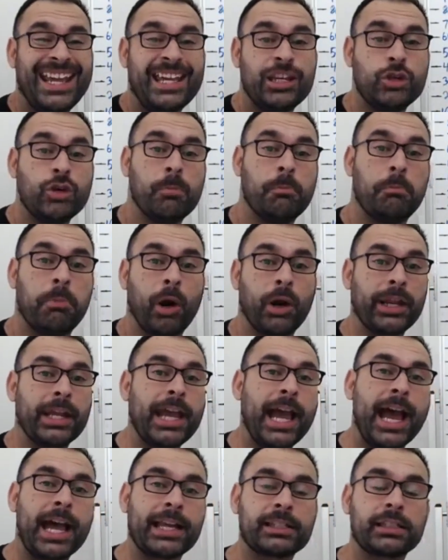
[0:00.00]
your body
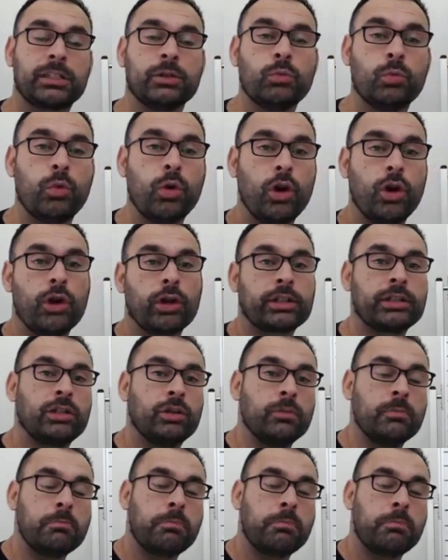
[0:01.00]
has to work to